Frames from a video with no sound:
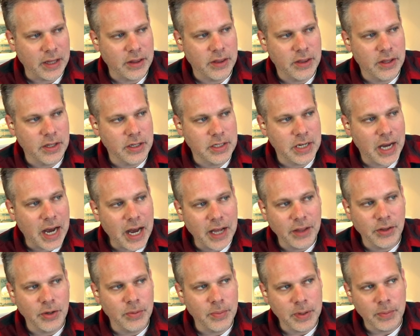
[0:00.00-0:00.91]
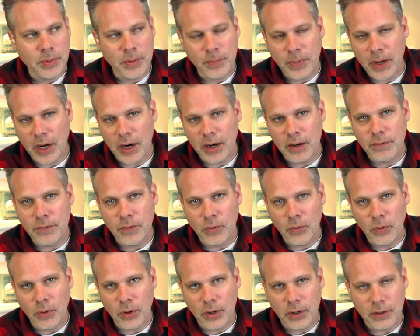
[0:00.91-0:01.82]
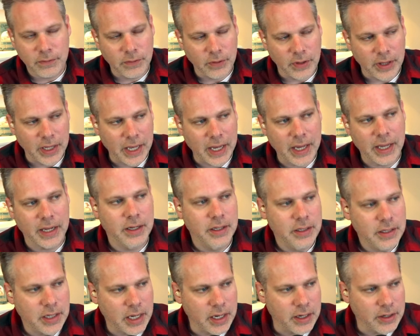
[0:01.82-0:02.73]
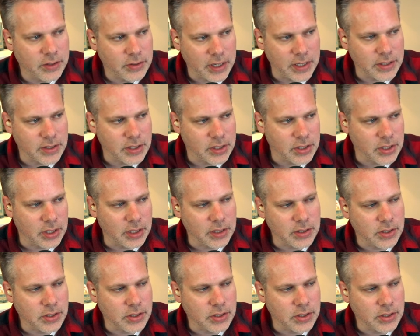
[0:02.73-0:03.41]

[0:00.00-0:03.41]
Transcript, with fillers: the toddler be prepared for that kind of transition.